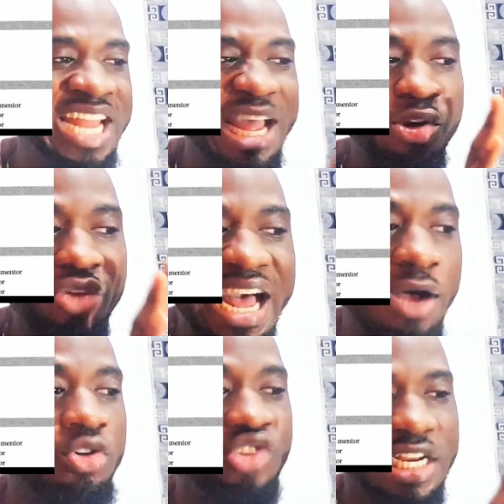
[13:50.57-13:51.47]

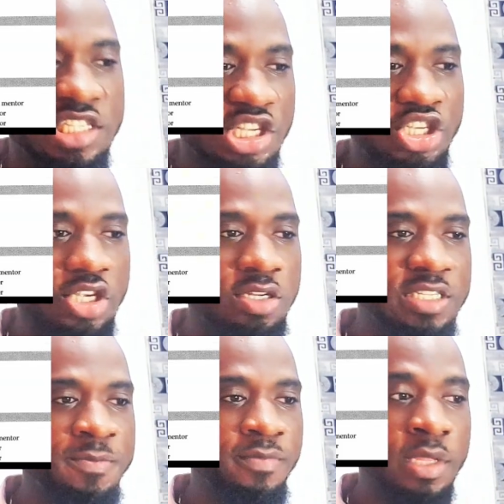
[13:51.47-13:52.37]
around transitions.